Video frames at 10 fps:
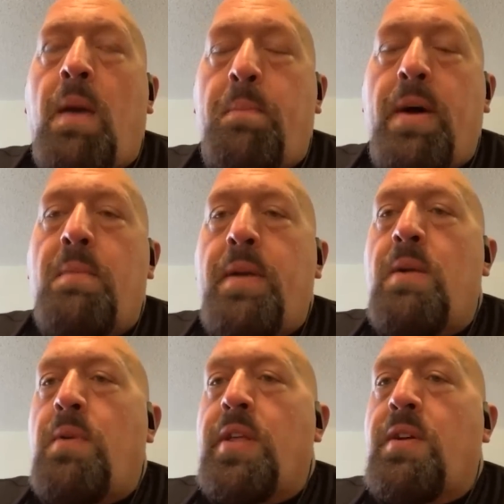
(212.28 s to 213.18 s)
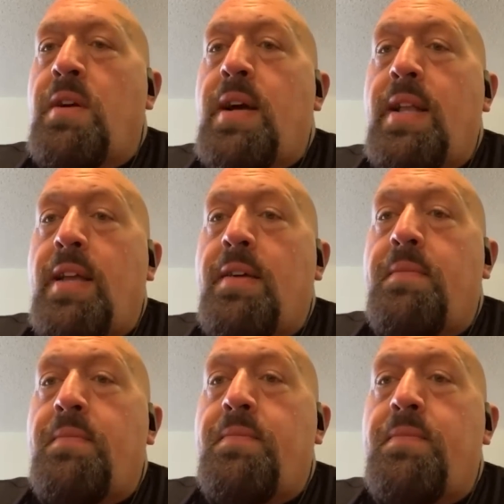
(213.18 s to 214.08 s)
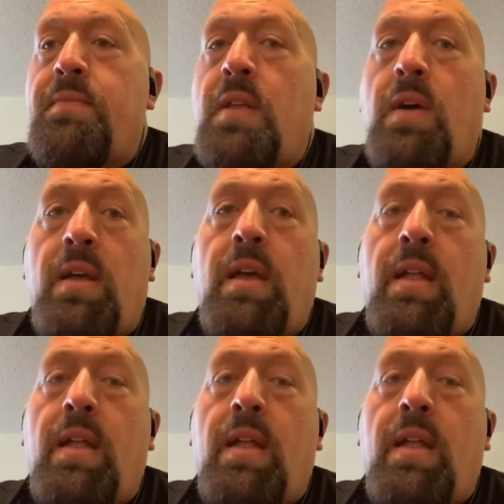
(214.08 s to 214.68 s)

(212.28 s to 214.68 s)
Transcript: it better be a really good idea you know and,